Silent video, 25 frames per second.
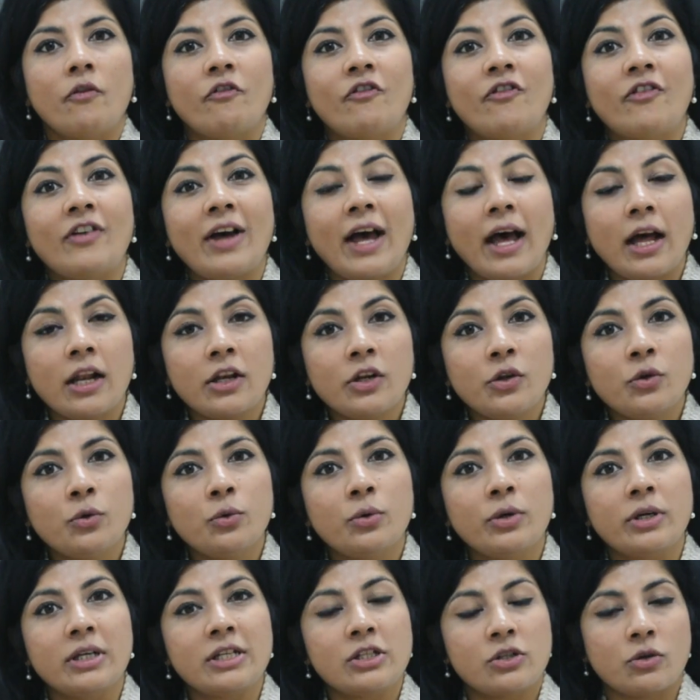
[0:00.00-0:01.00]

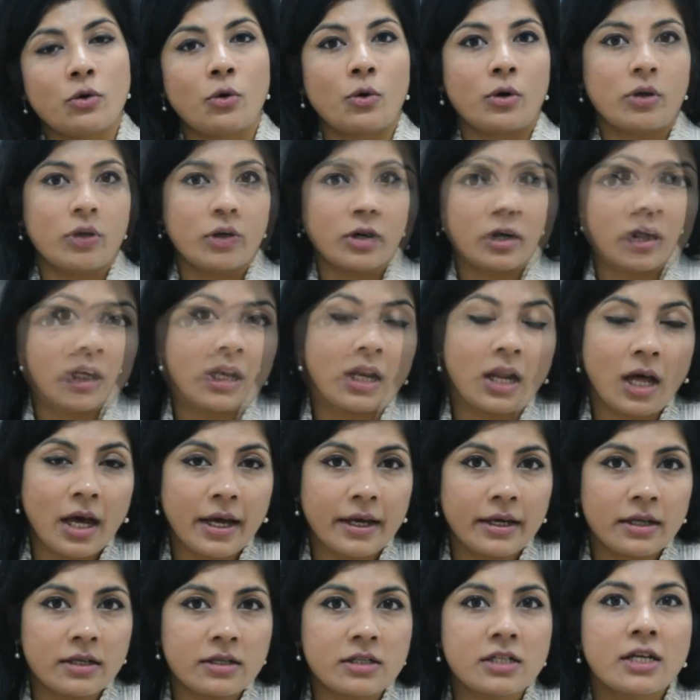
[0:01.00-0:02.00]
value his or her
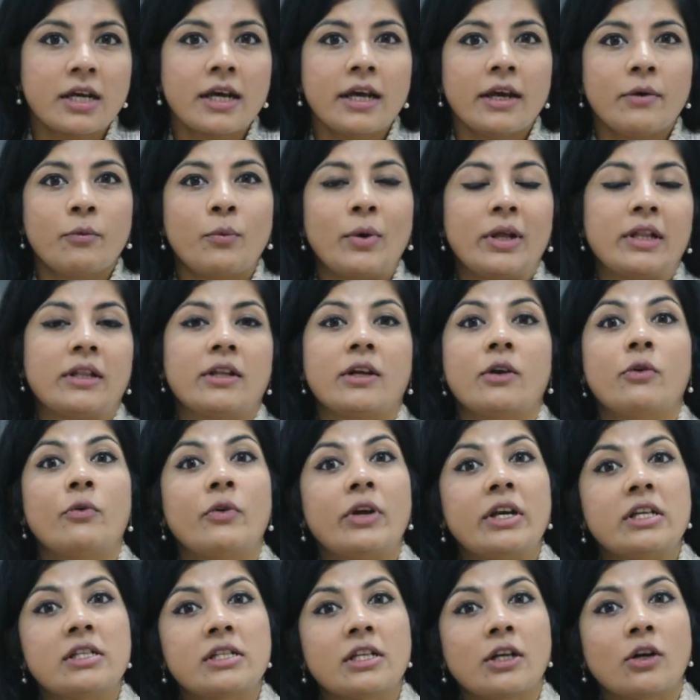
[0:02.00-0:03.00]
client when they're
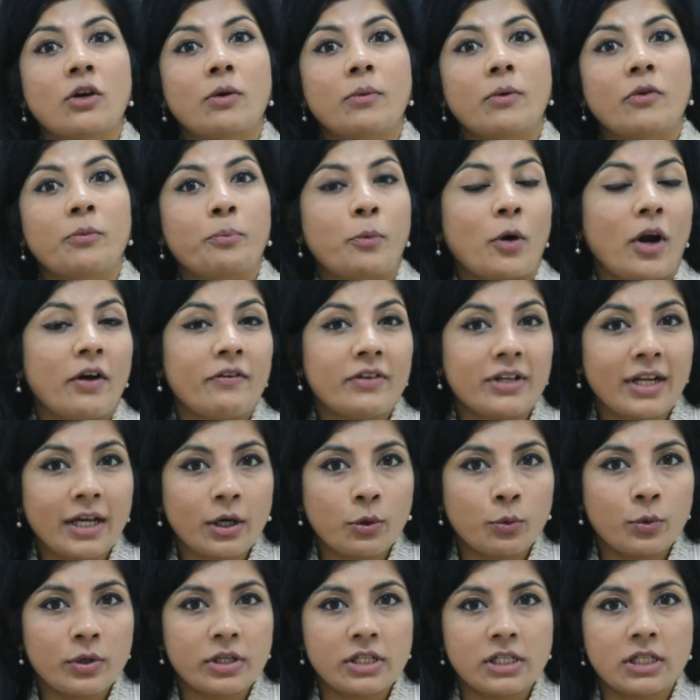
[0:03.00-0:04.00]
raising private
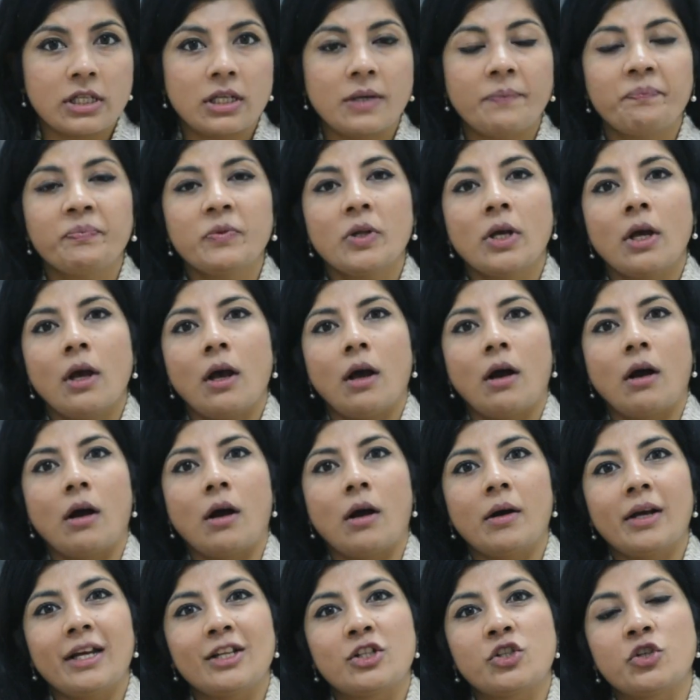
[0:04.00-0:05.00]
equity.
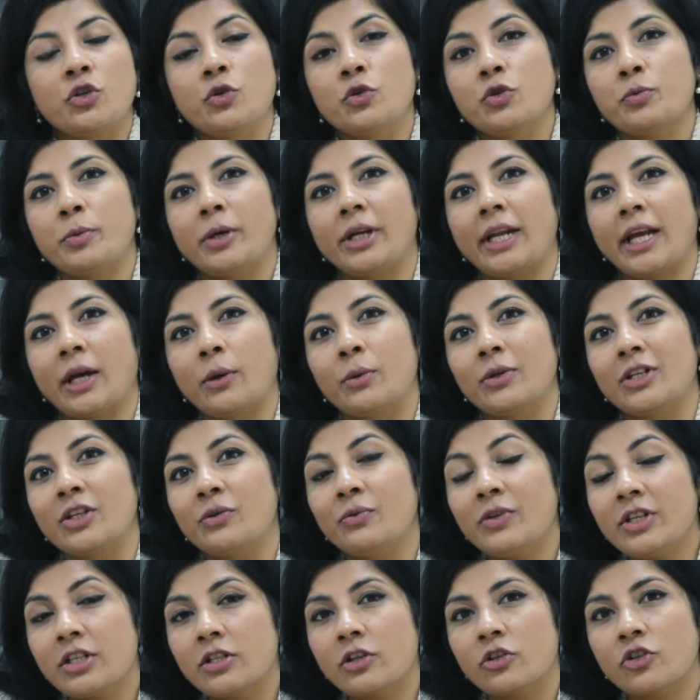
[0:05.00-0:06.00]
Uh, it's used by an equity
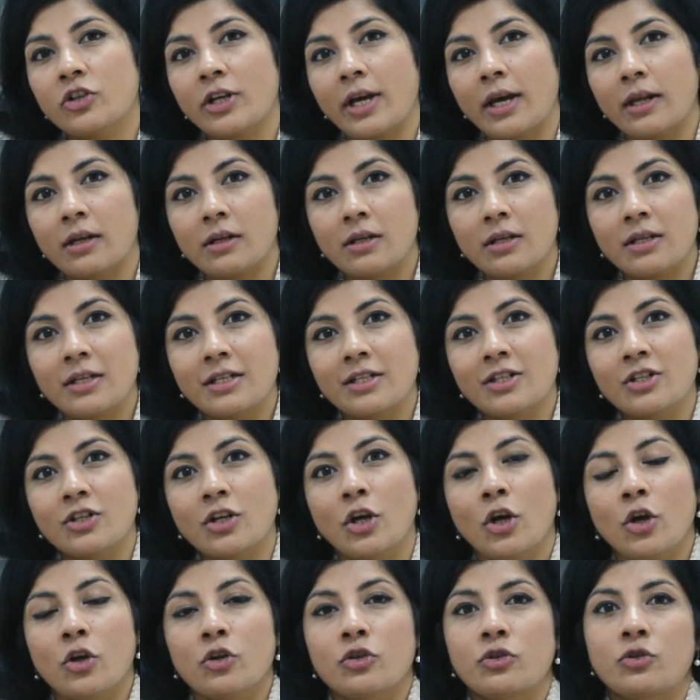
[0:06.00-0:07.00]
research
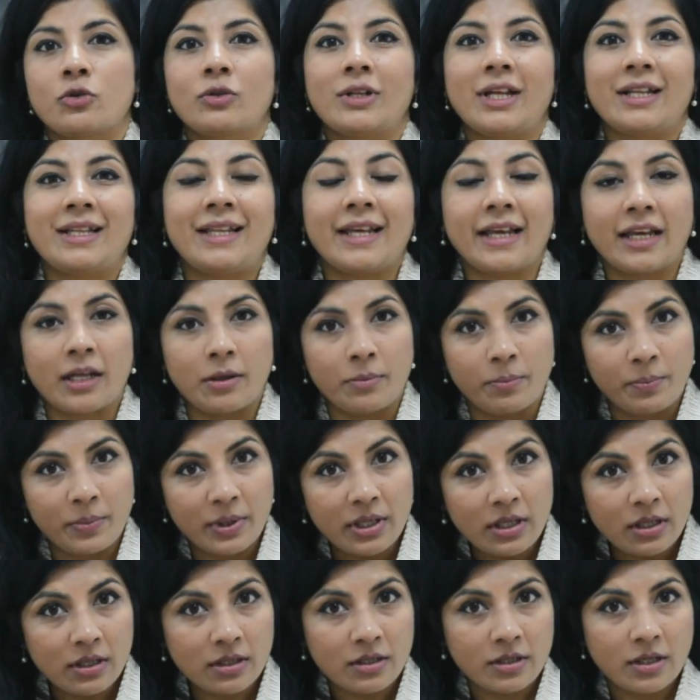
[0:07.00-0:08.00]
analyst so that they can
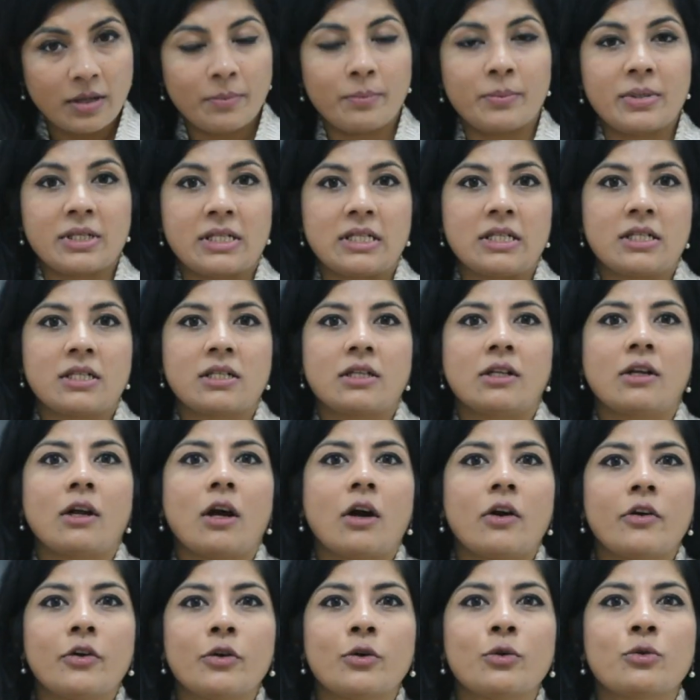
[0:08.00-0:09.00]
build business
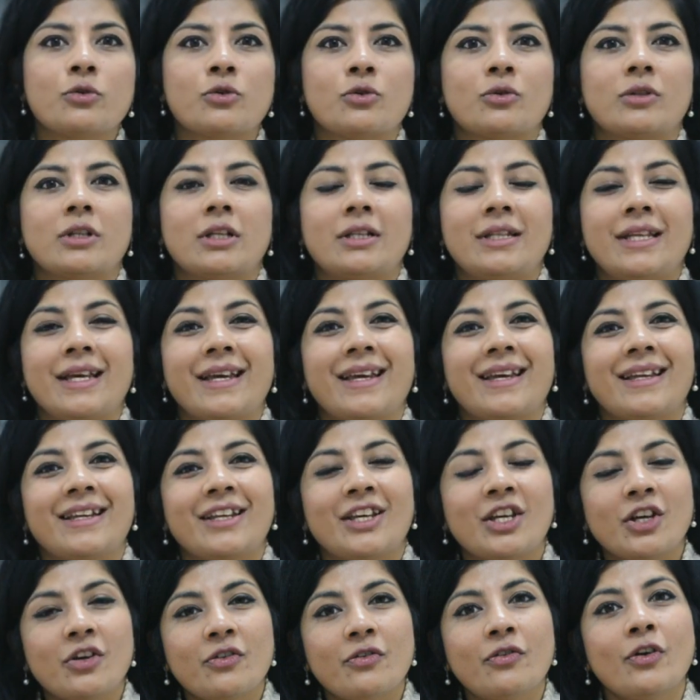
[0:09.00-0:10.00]
scenarios, so that they can
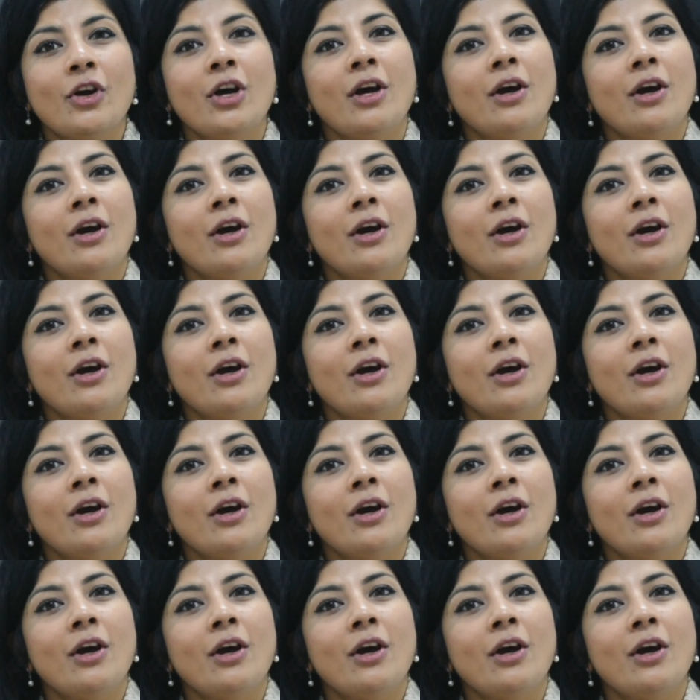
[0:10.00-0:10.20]
give